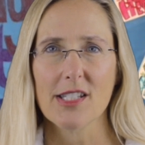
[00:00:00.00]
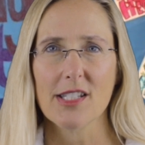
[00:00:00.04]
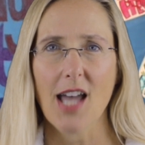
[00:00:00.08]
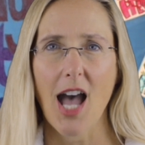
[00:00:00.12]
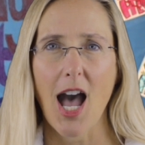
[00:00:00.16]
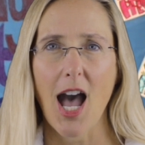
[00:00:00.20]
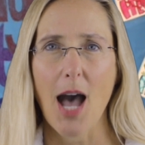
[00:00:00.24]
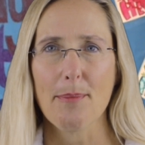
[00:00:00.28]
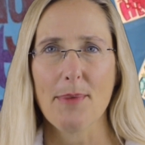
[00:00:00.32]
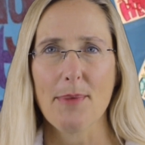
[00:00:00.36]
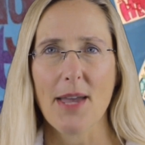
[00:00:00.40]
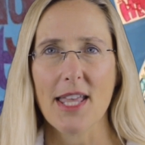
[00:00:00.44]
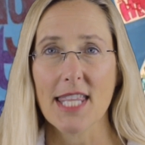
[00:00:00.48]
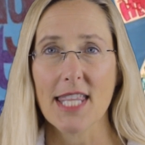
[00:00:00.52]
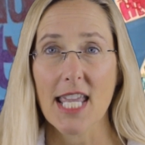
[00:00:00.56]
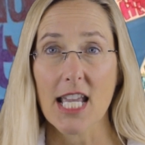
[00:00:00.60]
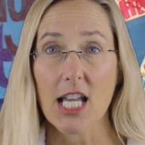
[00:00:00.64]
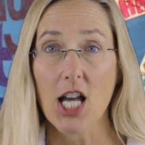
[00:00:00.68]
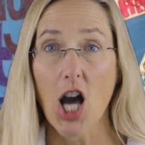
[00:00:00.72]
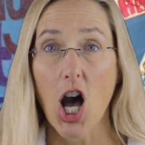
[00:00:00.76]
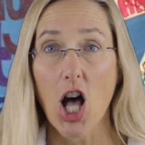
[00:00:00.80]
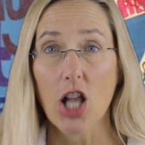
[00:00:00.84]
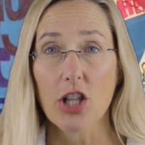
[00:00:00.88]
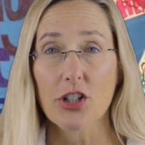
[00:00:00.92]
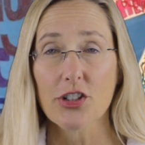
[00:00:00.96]
top, and they
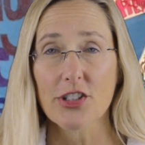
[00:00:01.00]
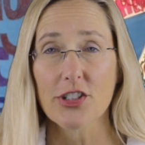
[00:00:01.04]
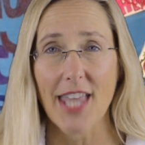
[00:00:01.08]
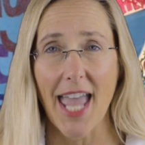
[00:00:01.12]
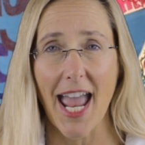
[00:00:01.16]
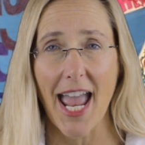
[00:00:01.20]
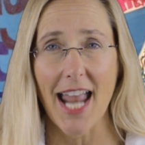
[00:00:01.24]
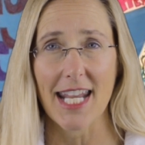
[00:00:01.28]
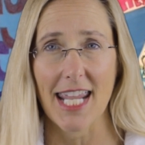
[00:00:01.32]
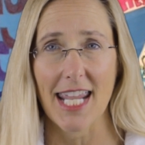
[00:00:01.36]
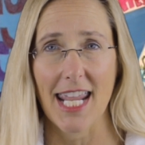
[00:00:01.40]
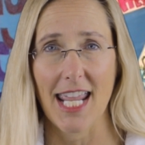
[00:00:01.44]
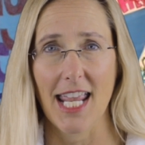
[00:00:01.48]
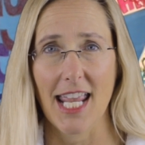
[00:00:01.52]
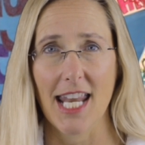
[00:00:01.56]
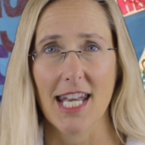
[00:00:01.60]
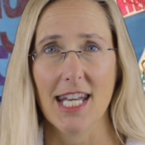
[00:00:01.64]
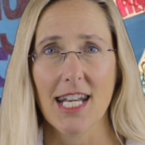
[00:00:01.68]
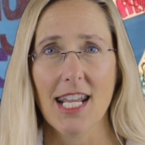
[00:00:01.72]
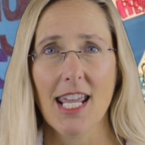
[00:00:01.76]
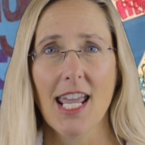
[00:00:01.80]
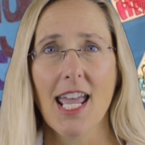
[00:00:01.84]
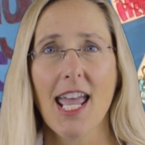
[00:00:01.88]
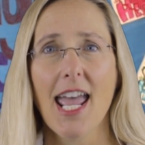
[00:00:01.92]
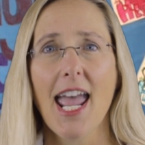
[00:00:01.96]
colored that
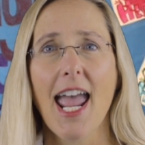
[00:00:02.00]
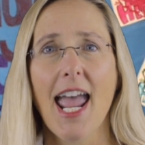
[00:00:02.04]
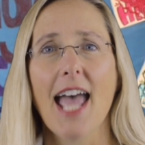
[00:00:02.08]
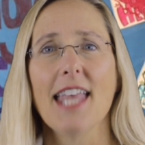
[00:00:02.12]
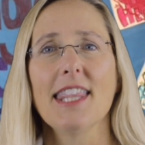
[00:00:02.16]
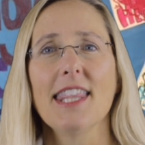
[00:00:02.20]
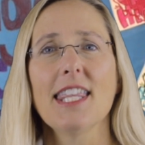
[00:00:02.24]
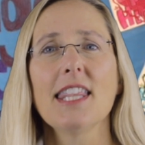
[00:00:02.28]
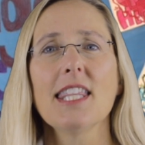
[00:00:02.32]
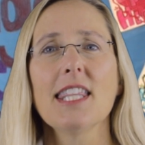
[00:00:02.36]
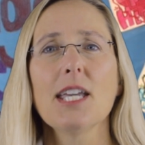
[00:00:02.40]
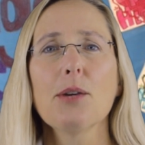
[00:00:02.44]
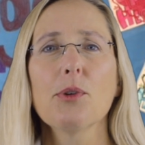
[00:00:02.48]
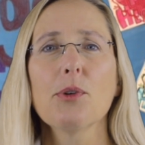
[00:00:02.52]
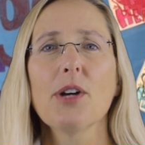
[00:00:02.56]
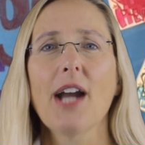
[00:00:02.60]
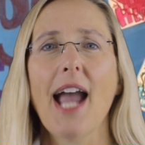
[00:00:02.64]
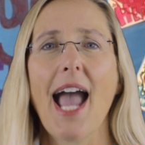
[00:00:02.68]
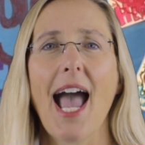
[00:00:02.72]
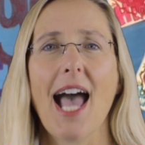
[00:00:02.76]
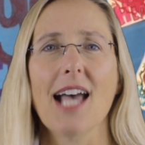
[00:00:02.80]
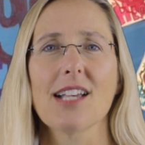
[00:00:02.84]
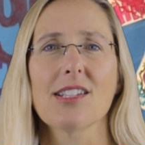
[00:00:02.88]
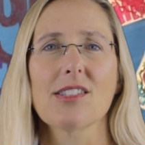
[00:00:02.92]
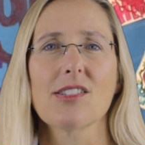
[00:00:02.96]
in, and then they were
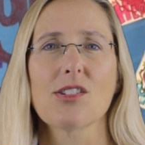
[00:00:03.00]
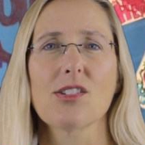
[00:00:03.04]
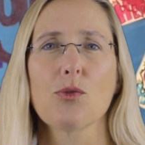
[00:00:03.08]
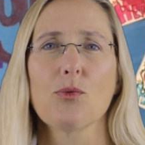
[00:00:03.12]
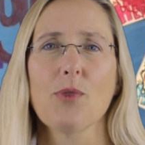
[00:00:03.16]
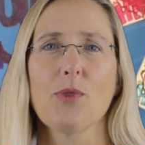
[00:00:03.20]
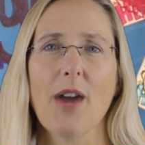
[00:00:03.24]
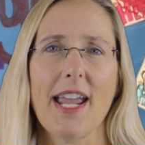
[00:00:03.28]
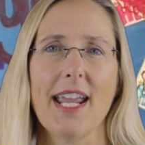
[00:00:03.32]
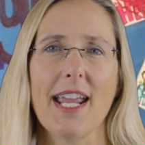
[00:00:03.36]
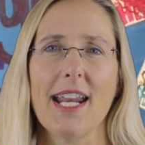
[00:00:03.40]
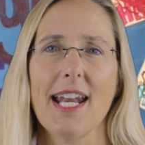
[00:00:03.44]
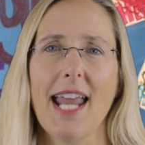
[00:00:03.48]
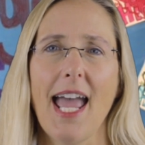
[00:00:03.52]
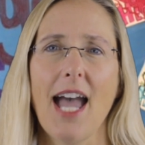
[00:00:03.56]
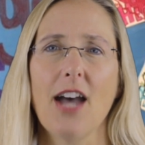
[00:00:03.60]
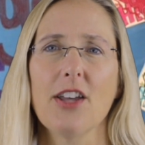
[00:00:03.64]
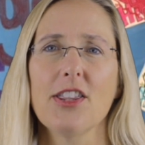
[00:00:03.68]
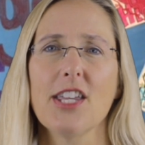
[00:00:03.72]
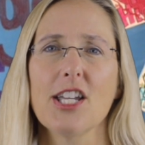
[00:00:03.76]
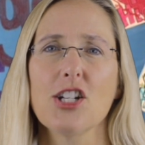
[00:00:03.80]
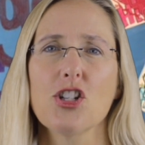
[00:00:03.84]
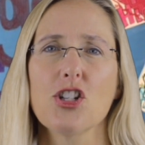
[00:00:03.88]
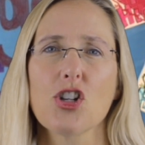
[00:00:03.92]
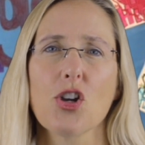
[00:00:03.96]
asked to write how
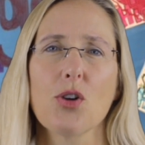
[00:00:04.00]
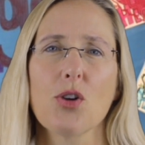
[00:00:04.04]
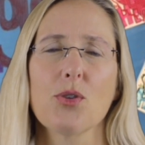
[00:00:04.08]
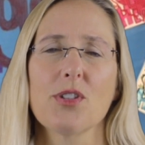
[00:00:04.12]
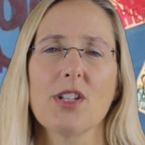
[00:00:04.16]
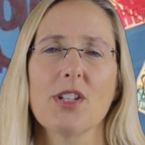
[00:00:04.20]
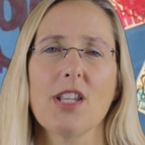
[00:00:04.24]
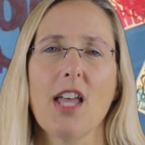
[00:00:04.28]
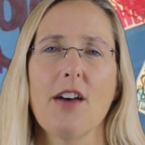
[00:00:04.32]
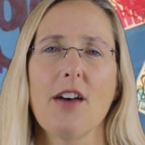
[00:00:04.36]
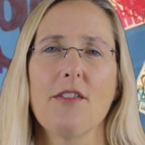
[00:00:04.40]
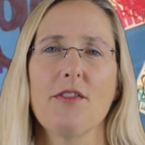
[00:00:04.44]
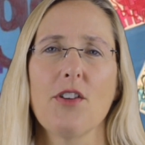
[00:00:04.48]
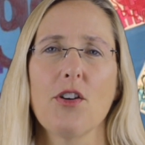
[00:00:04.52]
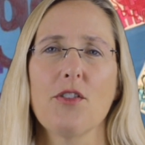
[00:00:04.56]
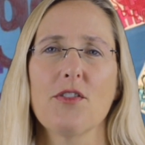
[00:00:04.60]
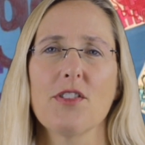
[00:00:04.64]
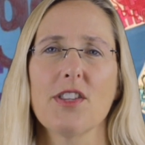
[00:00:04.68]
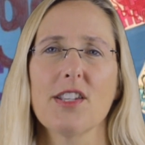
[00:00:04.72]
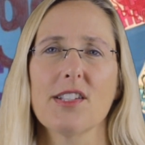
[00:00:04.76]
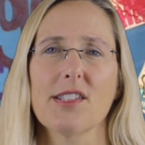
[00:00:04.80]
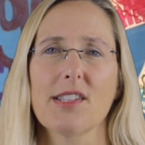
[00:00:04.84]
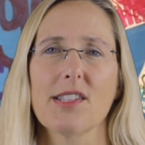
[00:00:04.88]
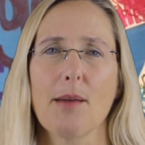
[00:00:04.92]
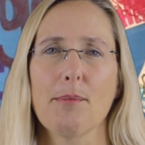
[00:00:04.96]
they chose love over
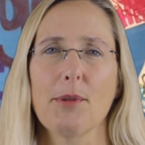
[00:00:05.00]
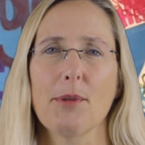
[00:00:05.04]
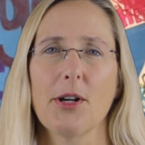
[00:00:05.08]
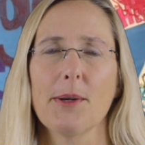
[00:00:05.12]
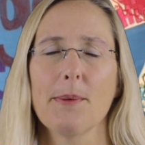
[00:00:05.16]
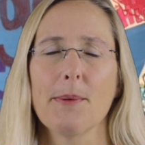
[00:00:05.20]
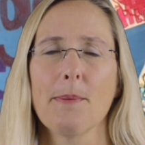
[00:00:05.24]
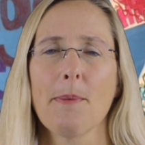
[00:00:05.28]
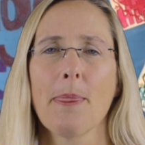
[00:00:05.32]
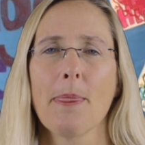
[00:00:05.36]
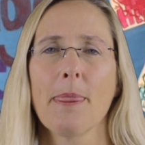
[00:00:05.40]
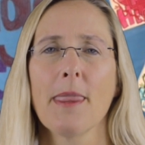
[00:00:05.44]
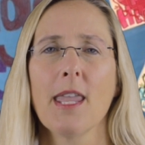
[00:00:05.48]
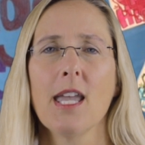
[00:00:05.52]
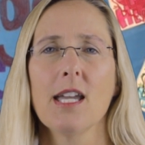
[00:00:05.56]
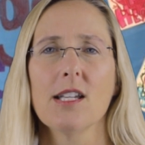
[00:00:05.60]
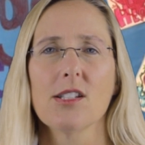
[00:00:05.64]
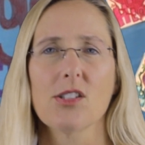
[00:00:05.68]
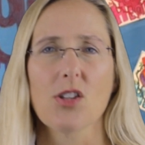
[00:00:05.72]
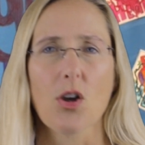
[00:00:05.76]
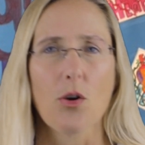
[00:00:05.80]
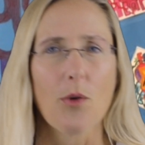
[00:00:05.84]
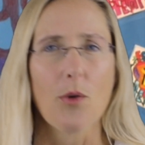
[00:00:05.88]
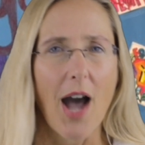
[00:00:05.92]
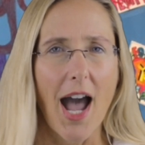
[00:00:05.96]
the summer.
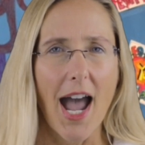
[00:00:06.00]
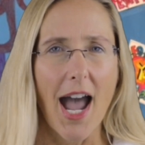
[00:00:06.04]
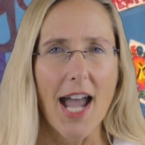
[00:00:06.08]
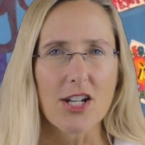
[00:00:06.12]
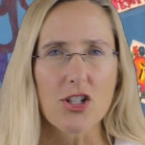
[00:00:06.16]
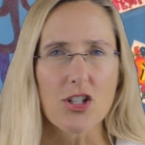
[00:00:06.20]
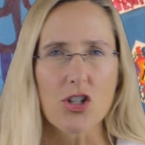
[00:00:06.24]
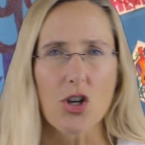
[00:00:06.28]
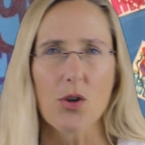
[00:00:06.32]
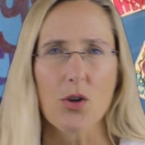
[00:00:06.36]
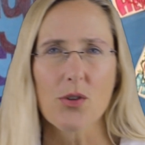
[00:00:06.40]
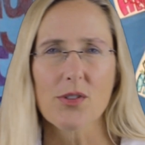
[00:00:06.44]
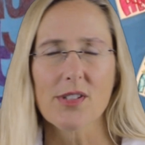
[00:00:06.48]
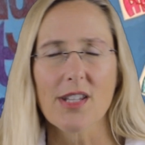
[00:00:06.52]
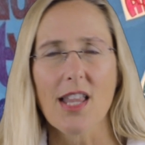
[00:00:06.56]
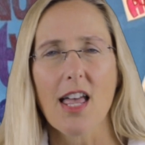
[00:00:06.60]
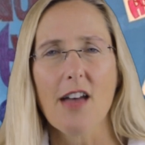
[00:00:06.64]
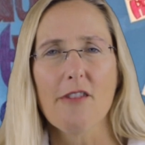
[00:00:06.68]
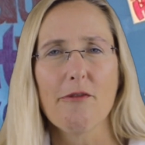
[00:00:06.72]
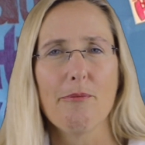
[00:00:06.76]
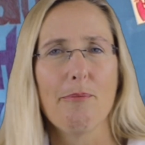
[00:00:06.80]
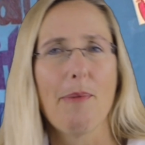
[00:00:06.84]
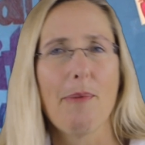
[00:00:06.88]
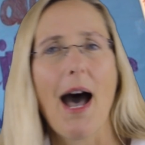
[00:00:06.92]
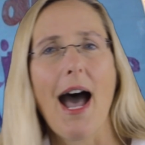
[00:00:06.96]
So I chose
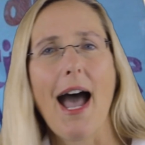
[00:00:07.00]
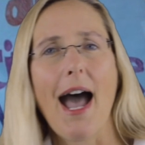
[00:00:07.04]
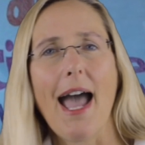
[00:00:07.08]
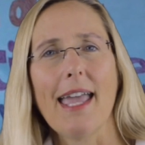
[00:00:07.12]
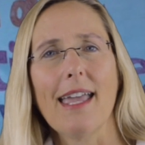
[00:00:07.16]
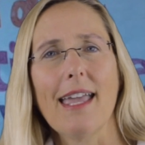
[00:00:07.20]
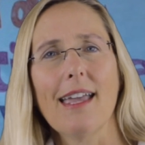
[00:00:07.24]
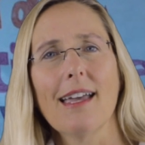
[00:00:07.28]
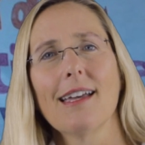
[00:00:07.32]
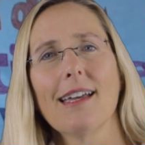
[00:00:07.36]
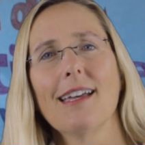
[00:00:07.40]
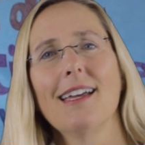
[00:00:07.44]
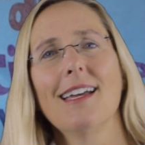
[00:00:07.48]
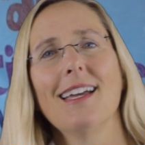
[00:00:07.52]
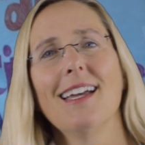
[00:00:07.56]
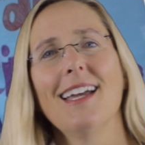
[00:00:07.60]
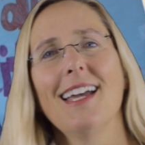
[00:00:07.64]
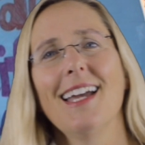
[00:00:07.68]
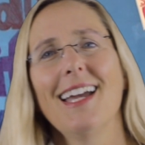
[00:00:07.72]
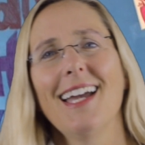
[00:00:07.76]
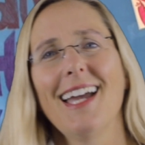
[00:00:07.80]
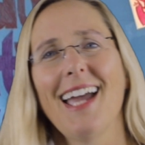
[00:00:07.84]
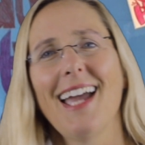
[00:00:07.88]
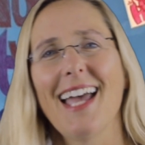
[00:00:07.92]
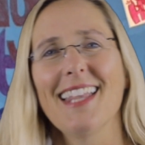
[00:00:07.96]
love by,
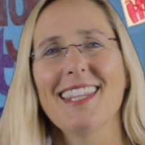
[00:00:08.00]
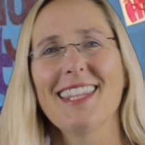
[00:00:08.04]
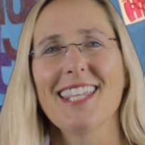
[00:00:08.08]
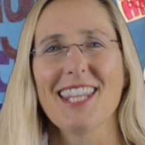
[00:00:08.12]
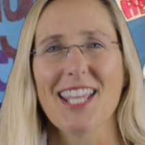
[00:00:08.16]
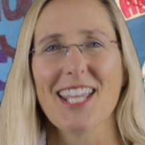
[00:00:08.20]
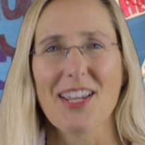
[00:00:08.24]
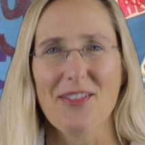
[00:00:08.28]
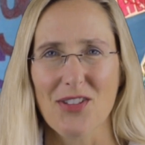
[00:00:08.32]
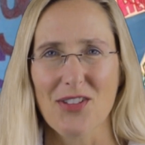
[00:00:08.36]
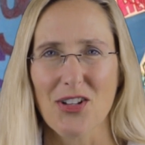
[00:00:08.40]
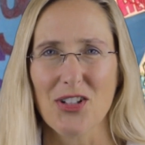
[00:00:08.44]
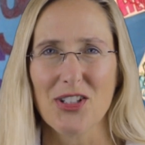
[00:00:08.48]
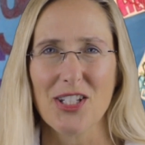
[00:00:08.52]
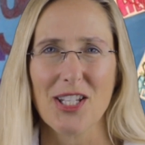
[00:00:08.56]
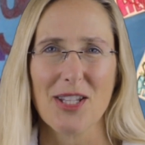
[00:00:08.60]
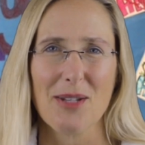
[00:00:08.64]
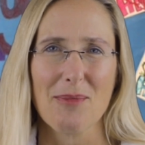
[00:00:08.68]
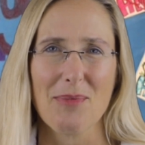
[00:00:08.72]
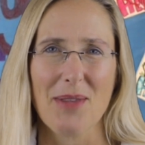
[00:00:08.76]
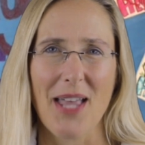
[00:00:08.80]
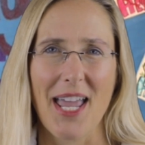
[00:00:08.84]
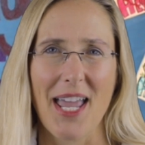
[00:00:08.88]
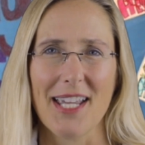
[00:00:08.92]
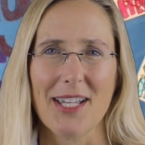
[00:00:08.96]
and then they filled in the
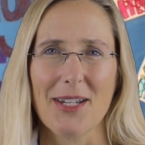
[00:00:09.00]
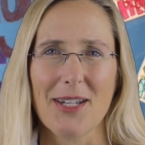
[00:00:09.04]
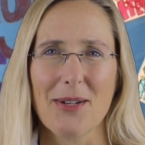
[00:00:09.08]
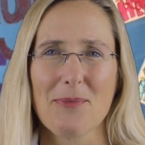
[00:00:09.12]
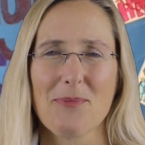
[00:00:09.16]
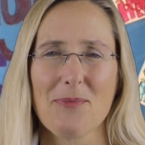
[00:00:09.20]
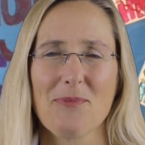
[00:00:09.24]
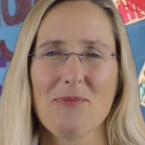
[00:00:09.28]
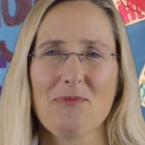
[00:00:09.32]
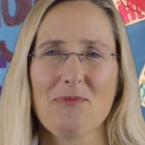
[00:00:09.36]
blank.